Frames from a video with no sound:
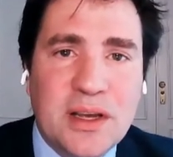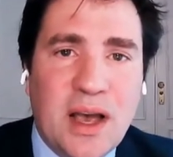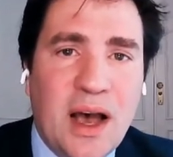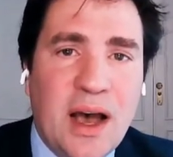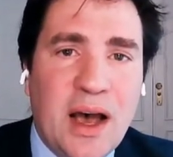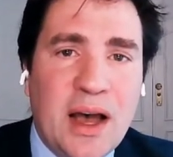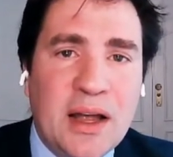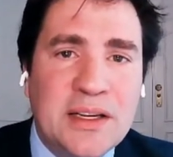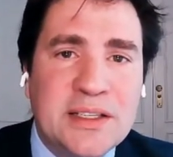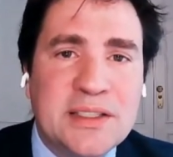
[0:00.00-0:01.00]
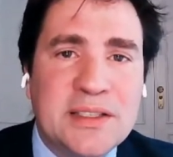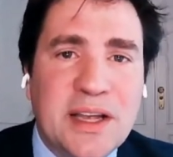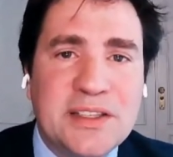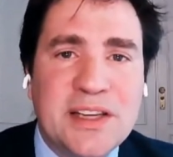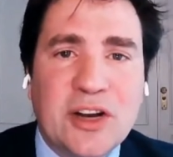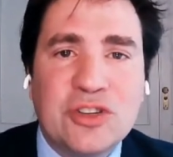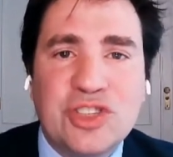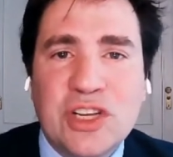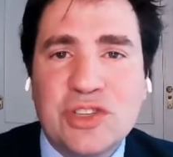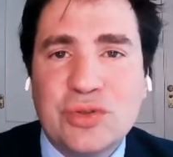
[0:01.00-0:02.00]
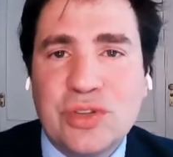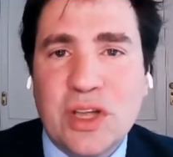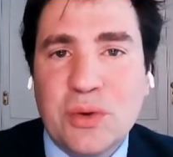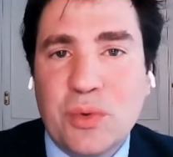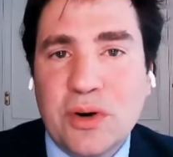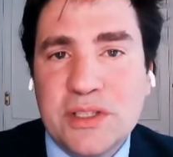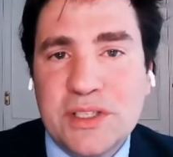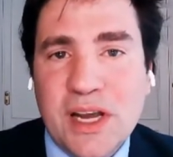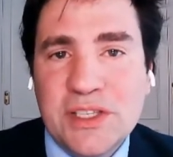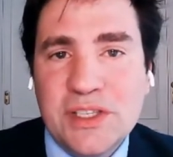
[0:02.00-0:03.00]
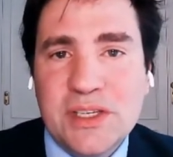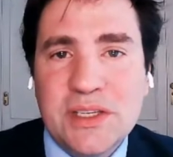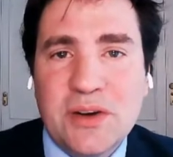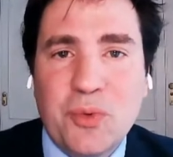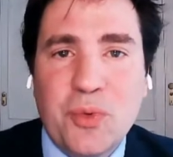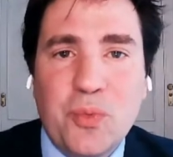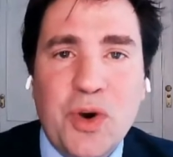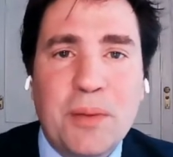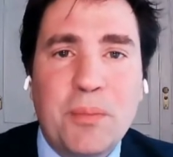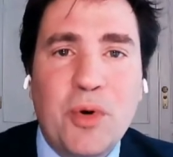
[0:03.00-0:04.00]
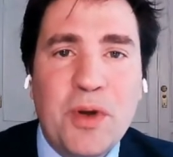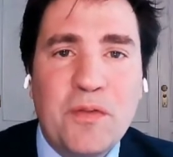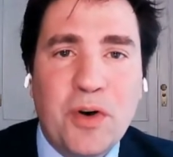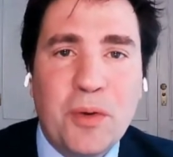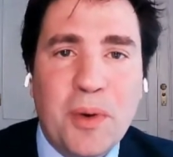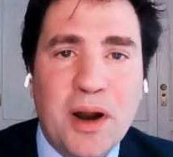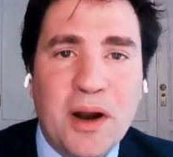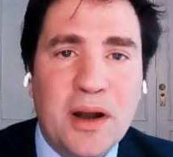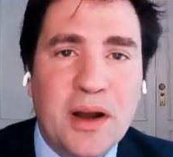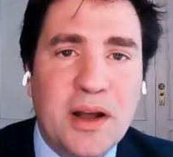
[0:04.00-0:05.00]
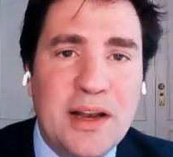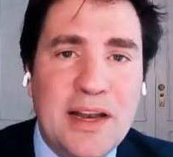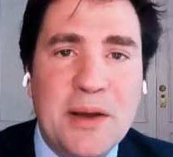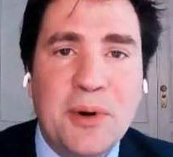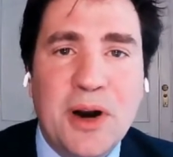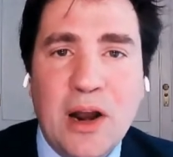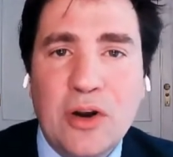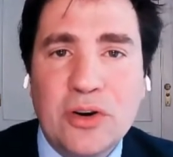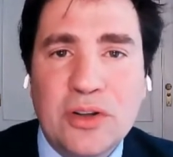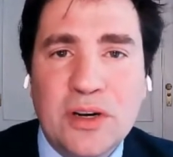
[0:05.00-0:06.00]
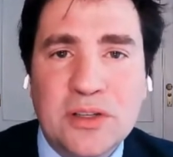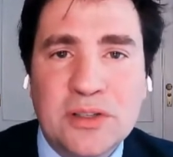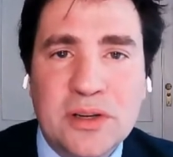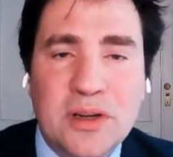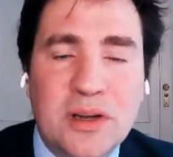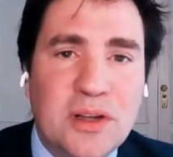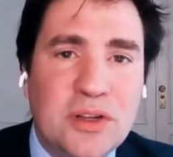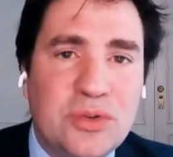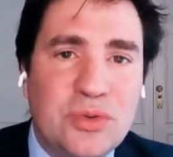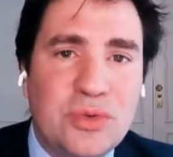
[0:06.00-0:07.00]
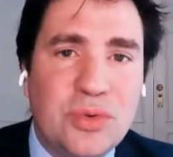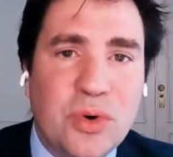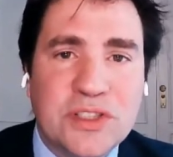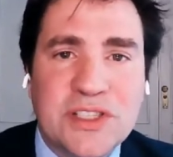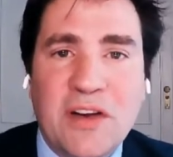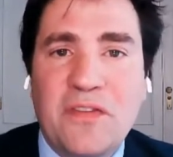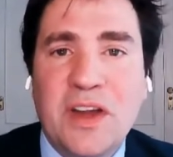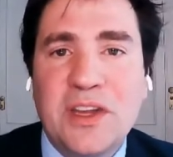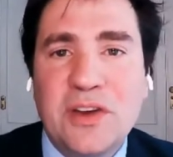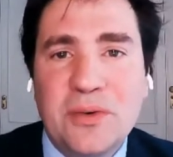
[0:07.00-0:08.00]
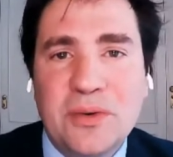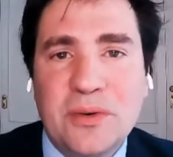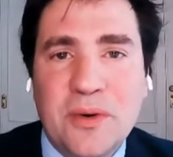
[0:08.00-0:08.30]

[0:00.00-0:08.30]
And there is a consensus that the world is changing, that we are moving from a liberal orders towards something new.